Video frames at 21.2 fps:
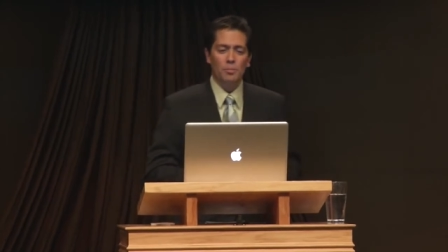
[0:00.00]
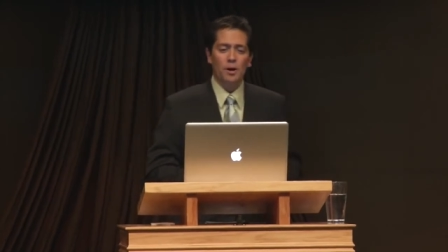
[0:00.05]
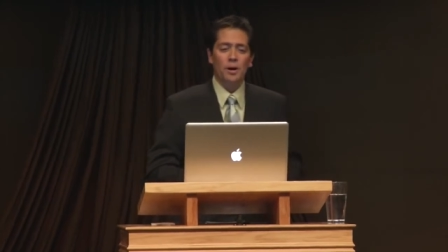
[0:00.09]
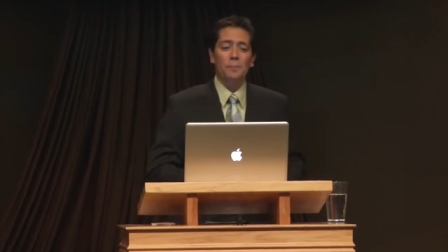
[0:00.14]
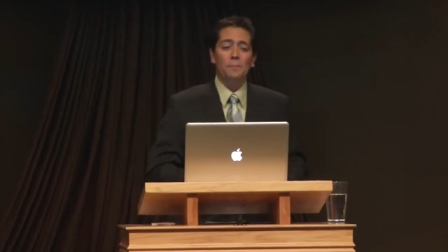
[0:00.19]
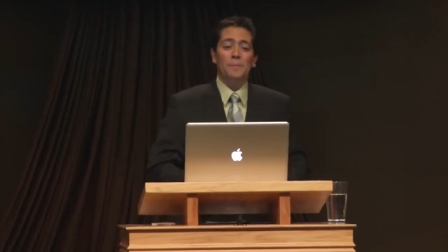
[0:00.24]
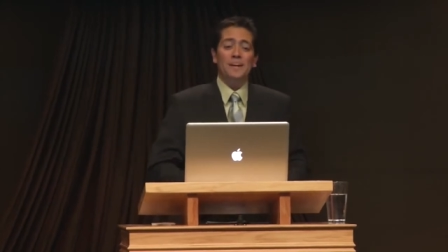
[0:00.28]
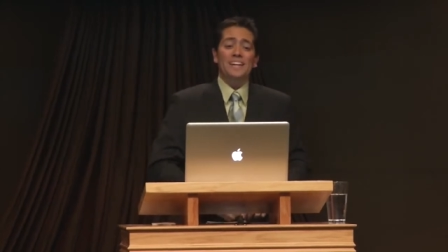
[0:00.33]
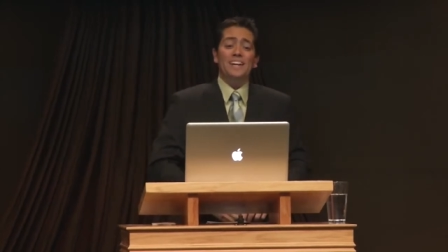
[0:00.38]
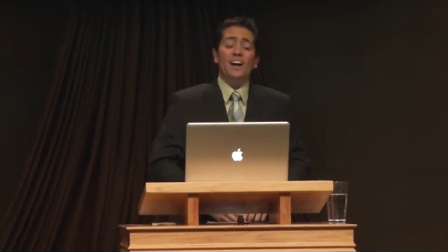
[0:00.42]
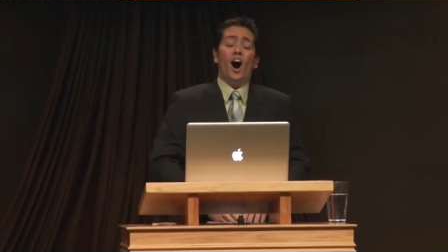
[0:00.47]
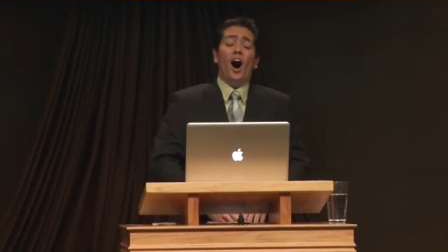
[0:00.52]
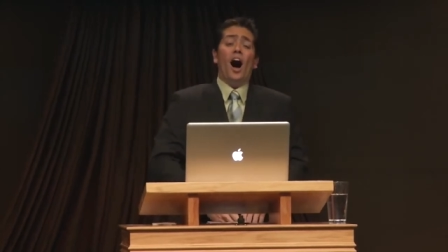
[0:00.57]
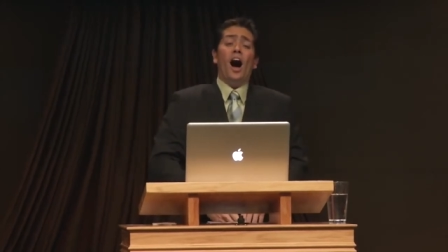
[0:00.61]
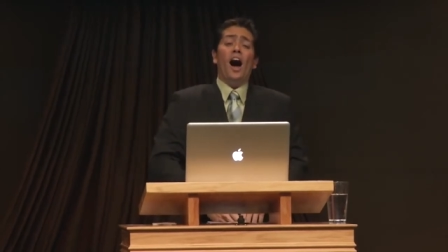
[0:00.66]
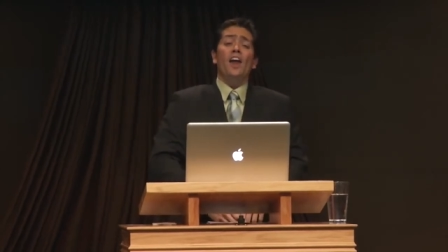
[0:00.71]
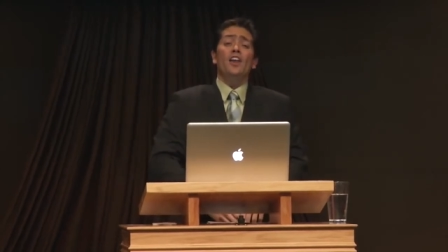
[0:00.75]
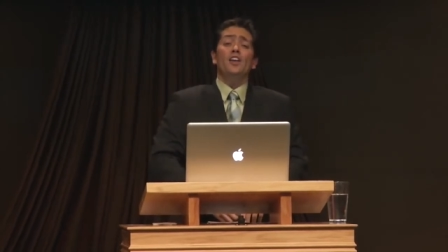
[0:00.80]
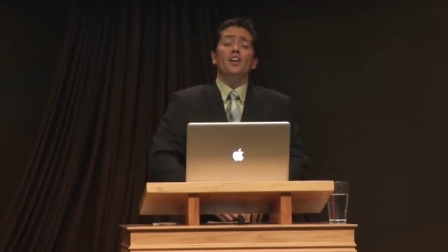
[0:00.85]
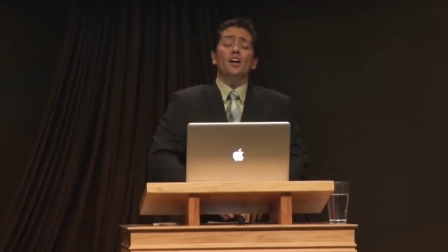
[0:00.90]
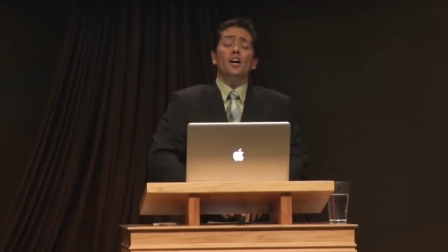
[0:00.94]
But
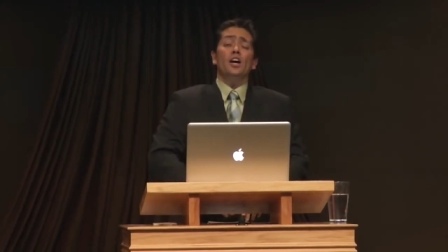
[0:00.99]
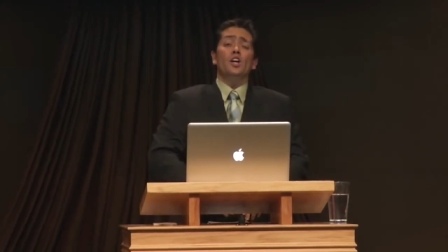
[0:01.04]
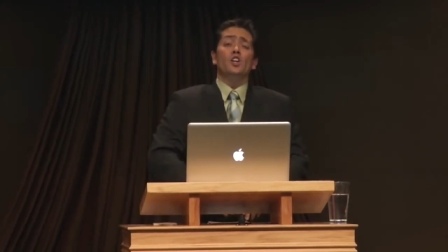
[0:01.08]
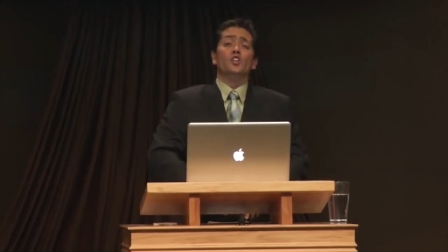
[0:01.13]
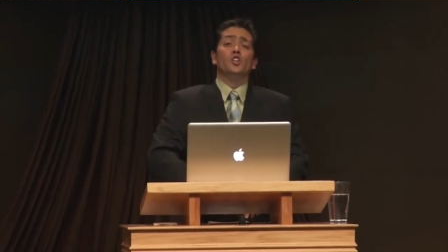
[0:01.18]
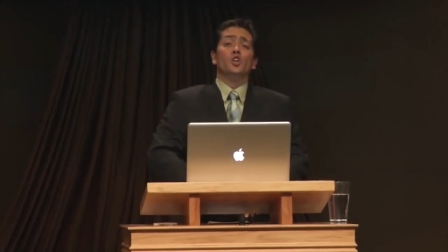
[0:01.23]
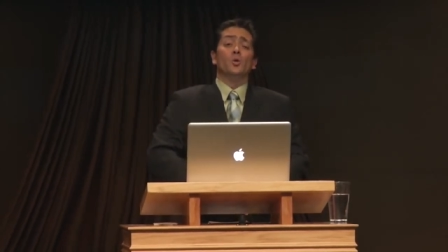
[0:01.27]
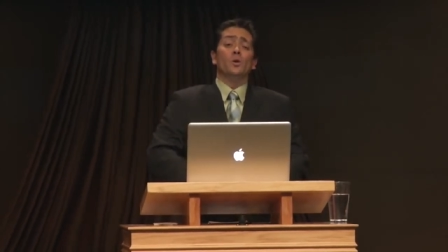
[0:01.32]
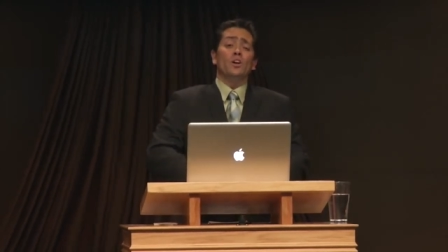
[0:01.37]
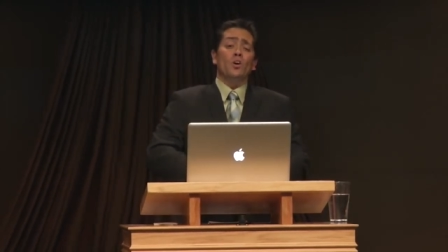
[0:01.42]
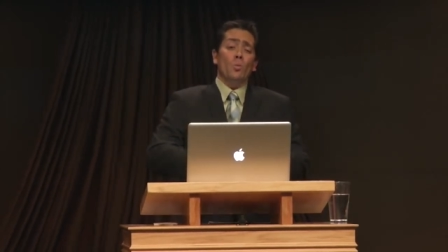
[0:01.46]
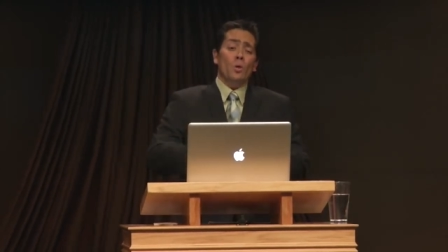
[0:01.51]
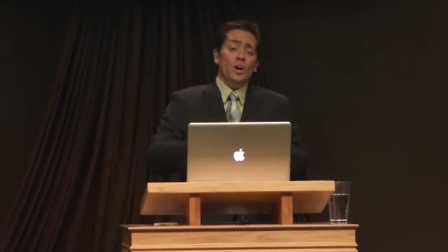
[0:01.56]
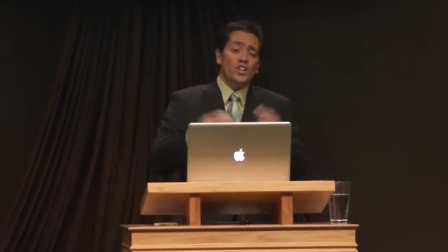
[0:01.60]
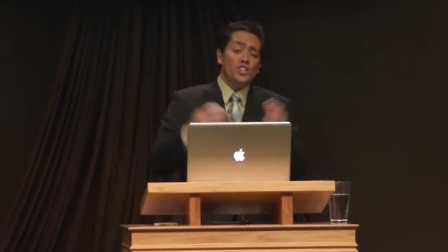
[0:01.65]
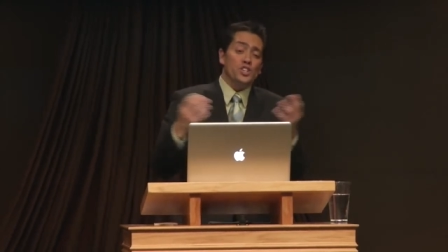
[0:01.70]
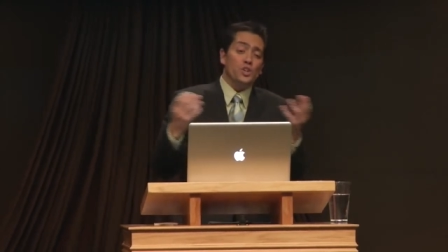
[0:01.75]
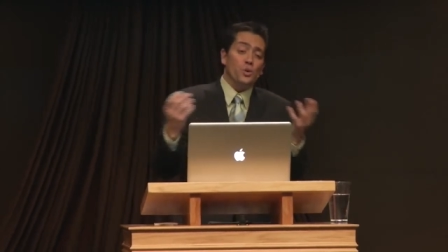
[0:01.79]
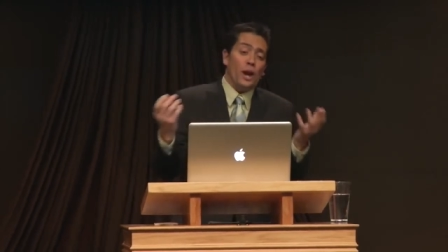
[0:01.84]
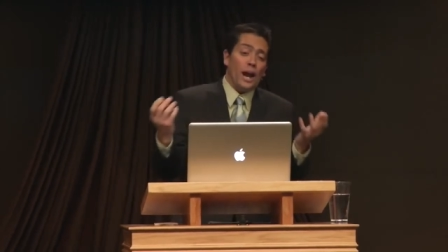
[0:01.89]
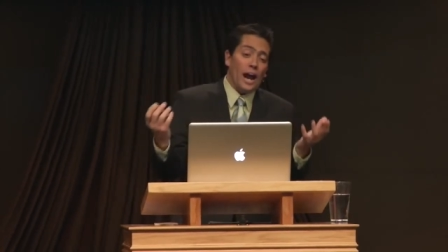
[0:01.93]
beyond doing
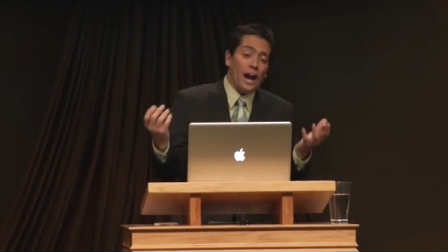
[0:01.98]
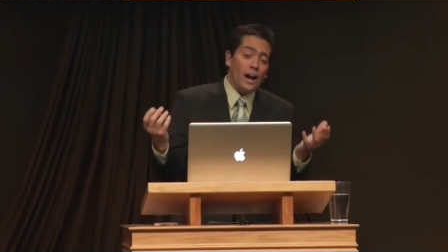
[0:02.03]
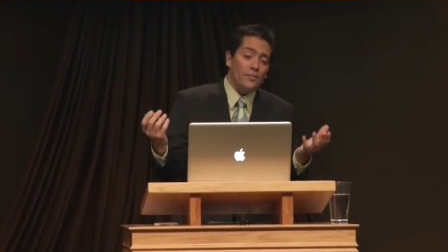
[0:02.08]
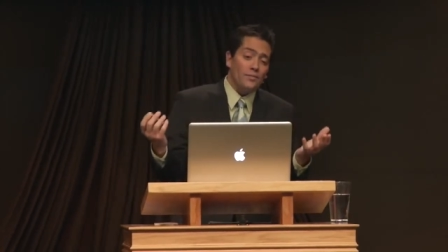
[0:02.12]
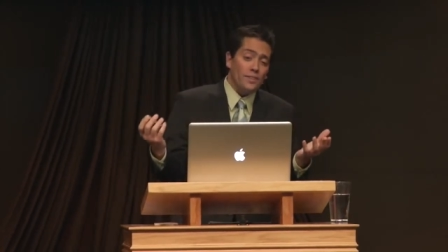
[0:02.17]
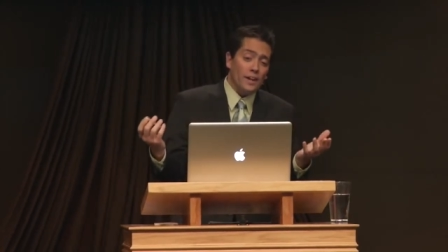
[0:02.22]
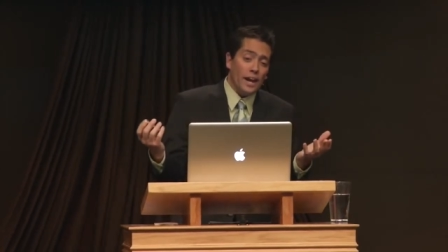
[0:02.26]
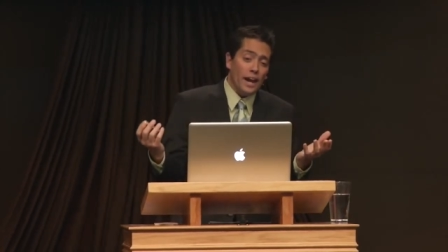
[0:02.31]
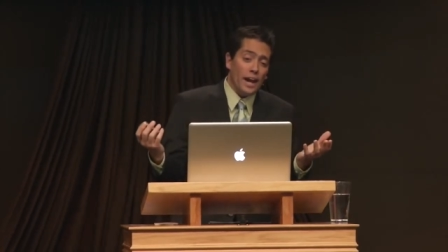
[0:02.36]
witchcraft